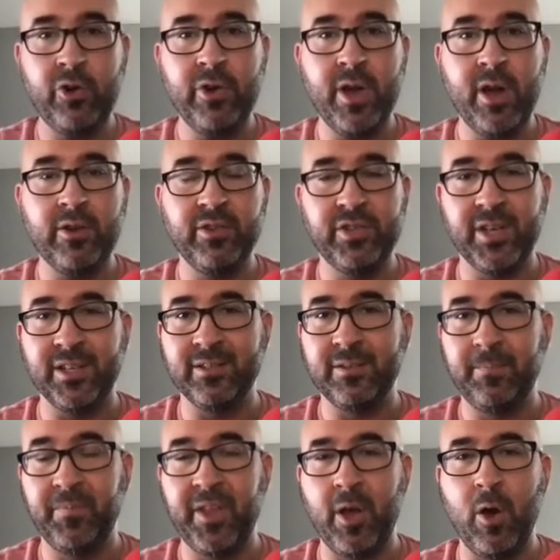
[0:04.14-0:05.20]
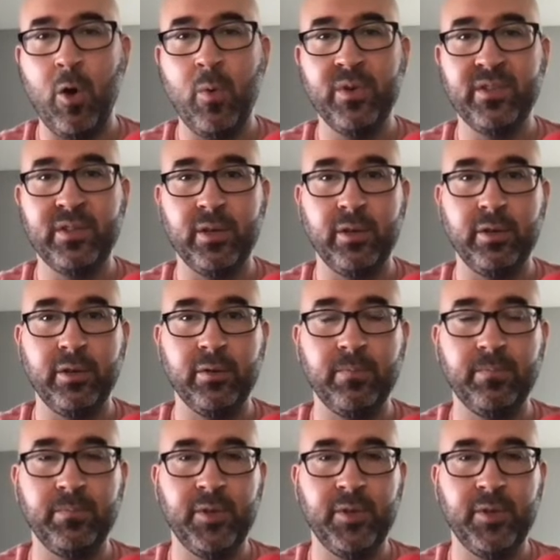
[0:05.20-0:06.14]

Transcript: out in chess, they always tell you,